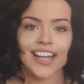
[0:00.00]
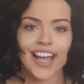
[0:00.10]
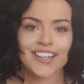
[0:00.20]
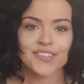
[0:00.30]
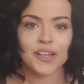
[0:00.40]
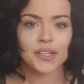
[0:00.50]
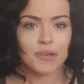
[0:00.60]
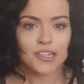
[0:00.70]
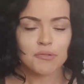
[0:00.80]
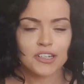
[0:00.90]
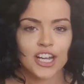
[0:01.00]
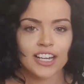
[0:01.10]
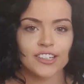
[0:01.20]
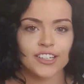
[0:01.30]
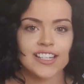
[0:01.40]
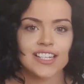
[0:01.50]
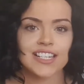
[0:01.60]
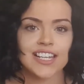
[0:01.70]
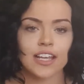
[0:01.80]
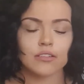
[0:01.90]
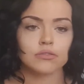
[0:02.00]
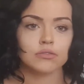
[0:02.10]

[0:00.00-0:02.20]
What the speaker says: guys, welcome back to my channel. Today,